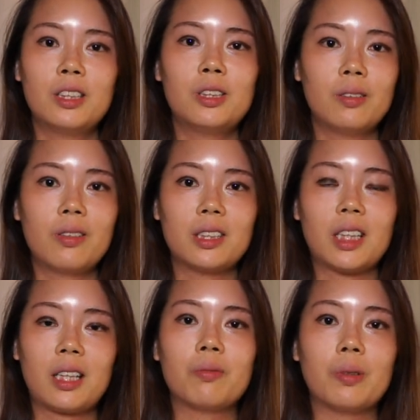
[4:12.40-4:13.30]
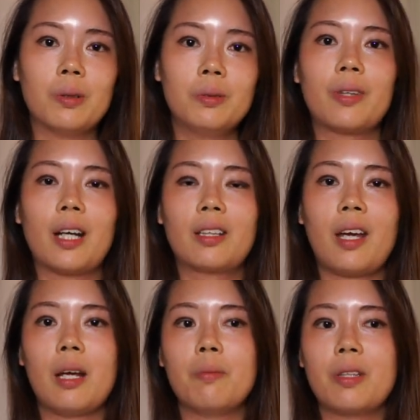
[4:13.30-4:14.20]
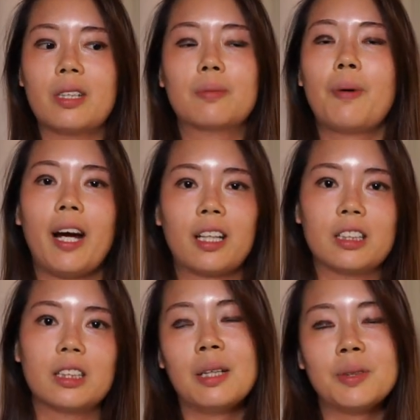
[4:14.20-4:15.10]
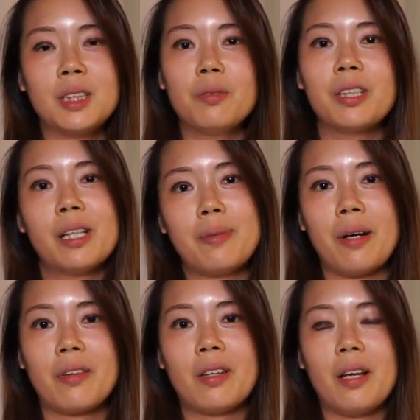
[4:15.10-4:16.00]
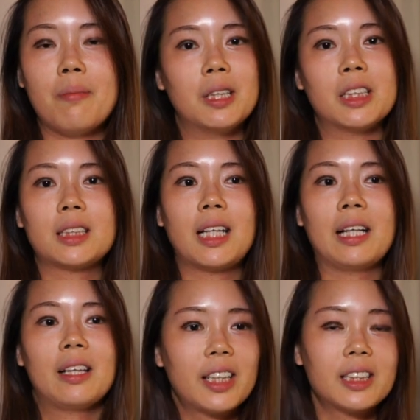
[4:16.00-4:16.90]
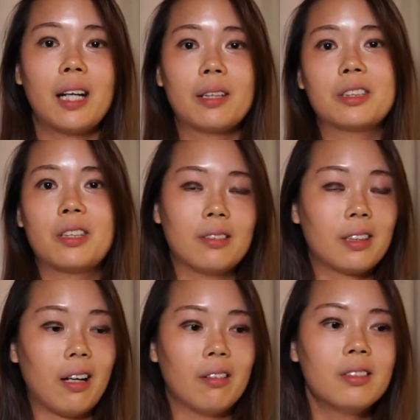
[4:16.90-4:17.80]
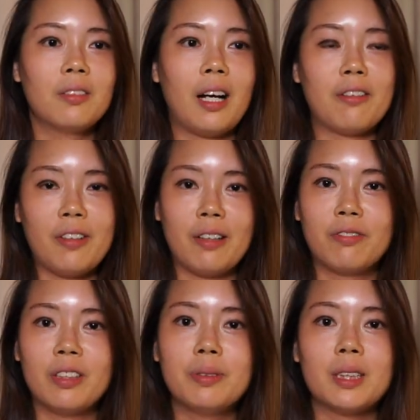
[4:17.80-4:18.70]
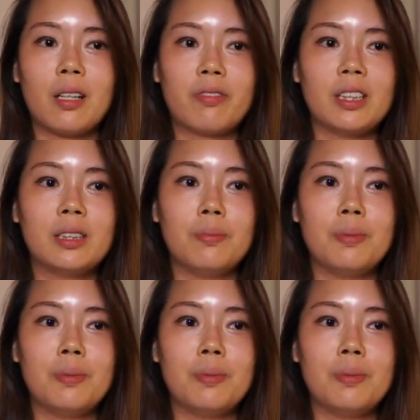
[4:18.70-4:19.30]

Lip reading: shoot the second roll that came with this package. It was not really about the images. I liked how they turned out. I found film photography to